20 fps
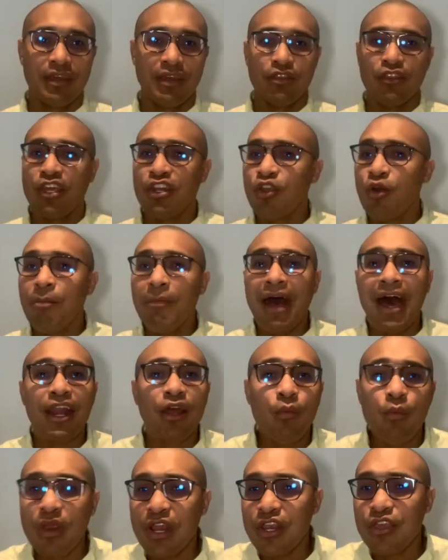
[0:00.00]
Then no
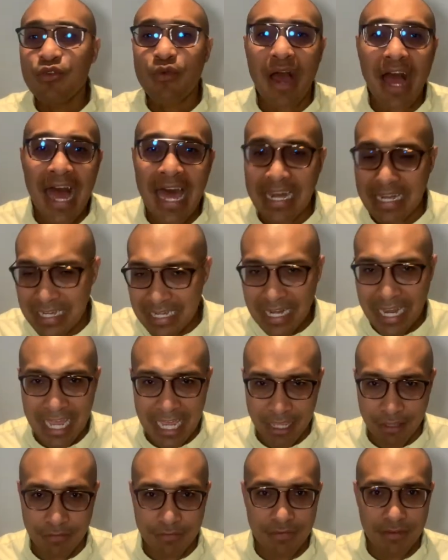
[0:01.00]
matter where you at in
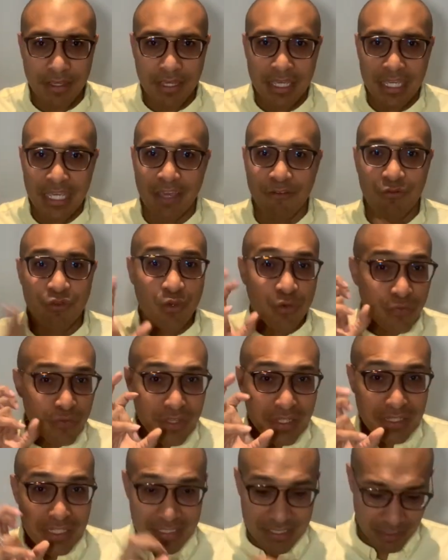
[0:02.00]
life, if you
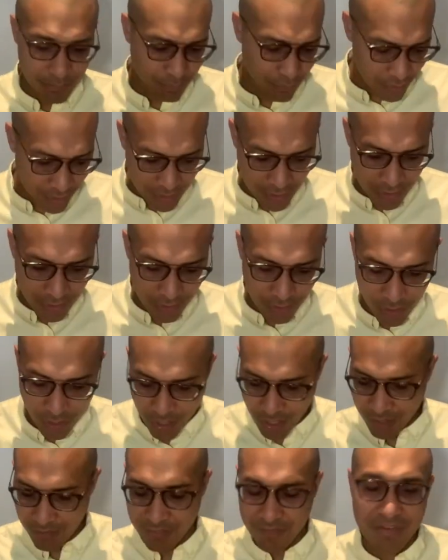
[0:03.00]
feel disappointed or not,
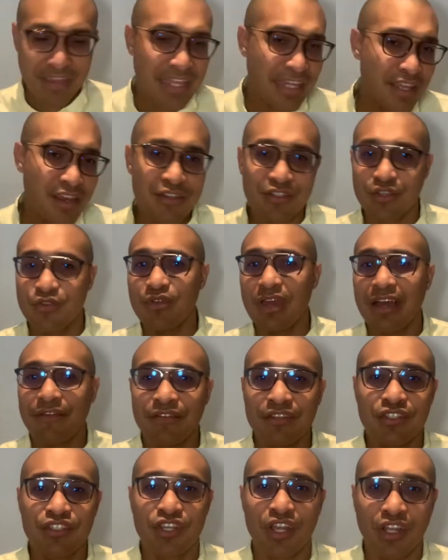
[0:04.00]
or failures, or you
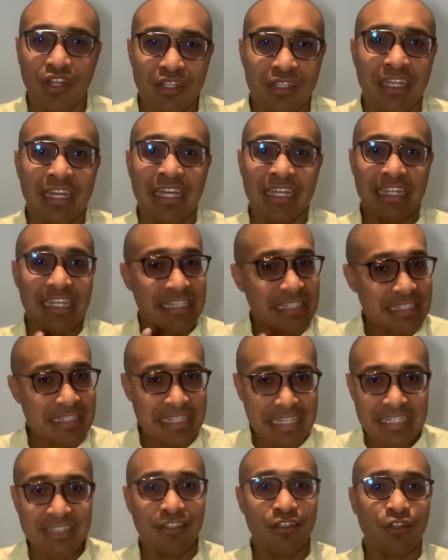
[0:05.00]
haven't juggled this
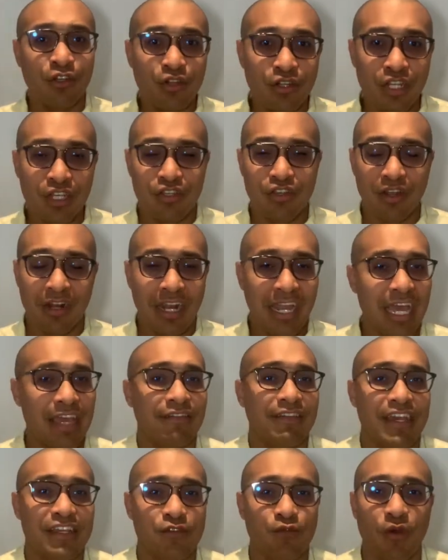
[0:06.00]
season good in your life,
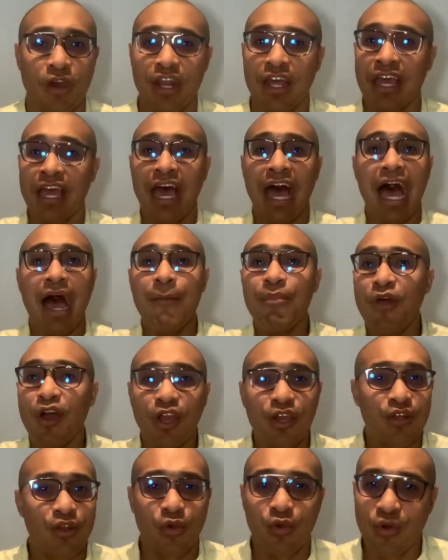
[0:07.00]
guess what? I'm not
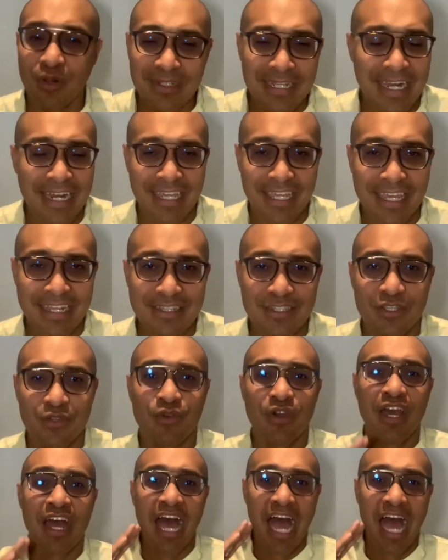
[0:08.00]
going to hold that against you.